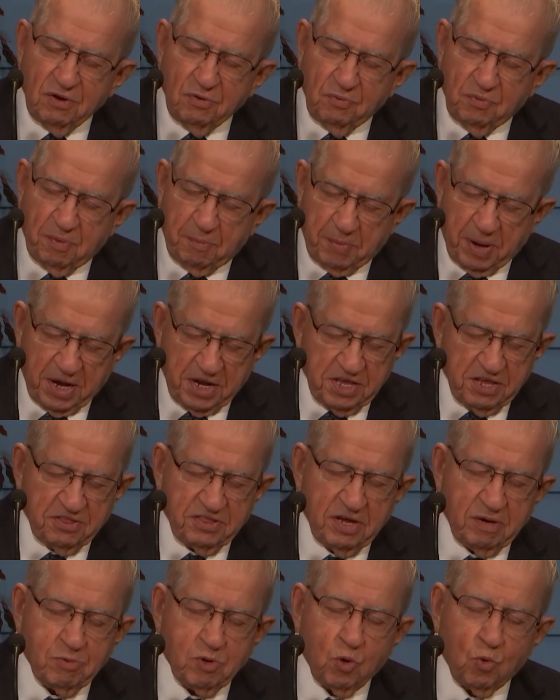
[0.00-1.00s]
Many of
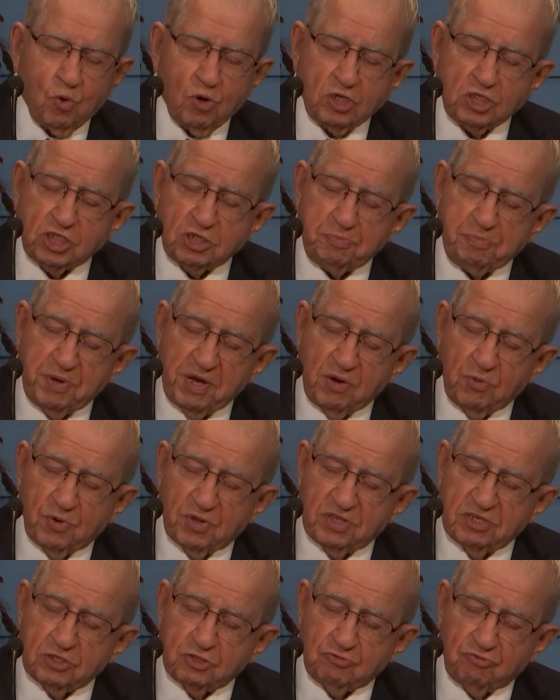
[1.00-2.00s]
them are worshiping
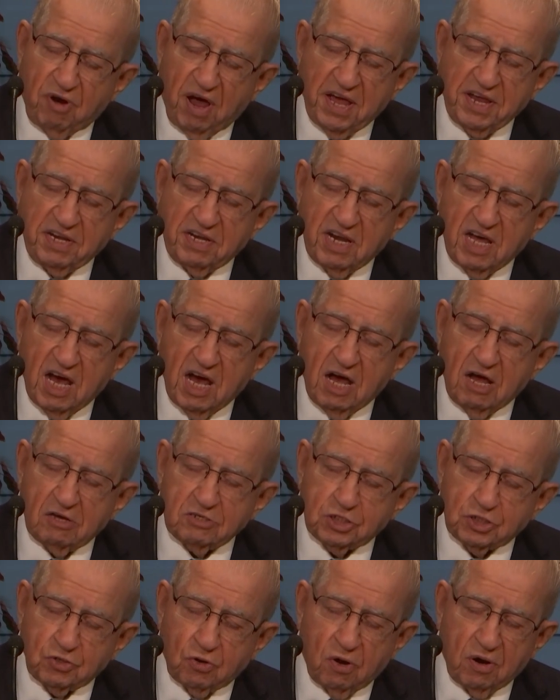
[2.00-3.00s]
with us right now,
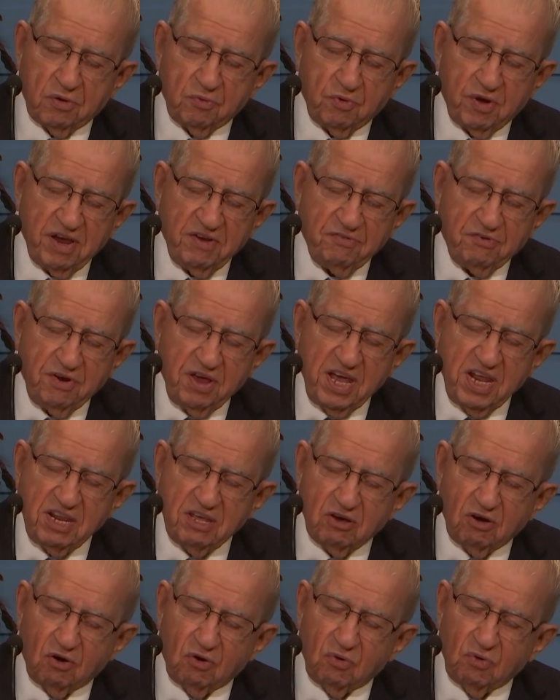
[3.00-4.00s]
shortwave
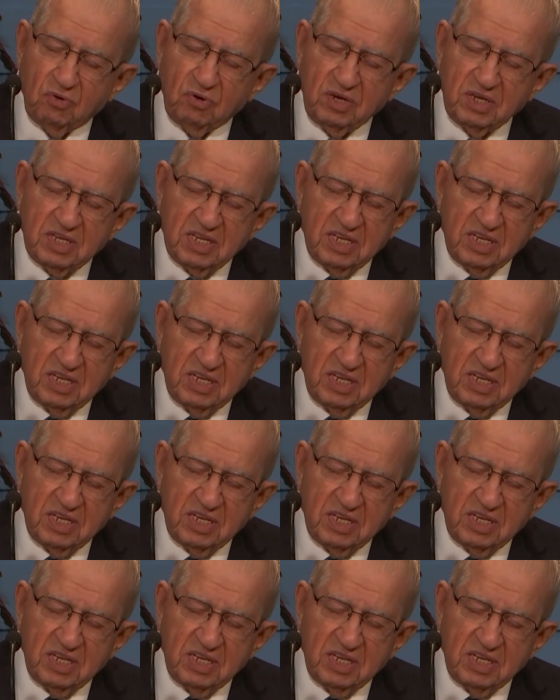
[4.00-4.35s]
radio.